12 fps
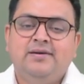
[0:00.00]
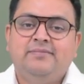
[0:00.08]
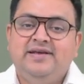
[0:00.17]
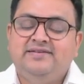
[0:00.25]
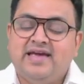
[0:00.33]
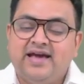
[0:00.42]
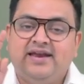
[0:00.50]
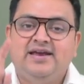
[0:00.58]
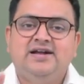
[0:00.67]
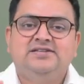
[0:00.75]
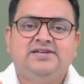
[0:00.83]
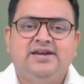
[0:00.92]
Please,
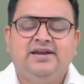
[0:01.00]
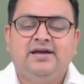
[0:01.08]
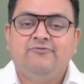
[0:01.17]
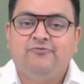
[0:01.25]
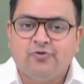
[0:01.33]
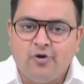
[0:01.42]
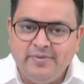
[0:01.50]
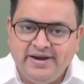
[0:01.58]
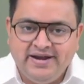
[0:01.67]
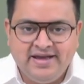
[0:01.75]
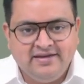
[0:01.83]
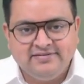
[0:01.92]
agriculture income from
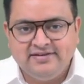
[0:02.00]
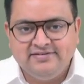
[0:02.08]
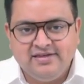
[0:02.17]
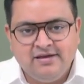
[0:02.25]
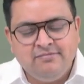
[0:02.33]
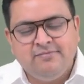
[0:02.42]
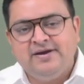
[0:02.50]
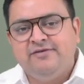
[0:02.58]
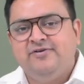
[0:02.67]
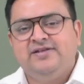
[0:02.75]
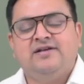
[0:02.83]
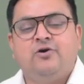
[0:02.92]
India is exempt, but
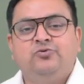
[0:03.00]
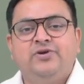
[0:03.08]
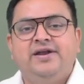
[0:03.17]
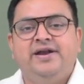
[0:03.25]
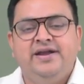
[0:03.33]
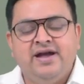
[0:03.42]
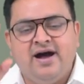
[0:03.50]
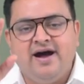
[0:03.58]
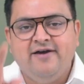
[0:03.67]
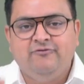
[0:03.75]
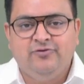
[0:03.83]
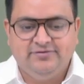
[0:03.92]
if it is outside India,
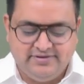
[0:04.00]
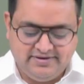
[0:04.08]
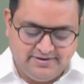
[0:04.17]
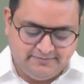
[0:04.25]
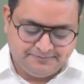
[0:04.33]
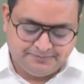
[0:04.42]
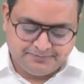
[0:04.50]
IFOS income.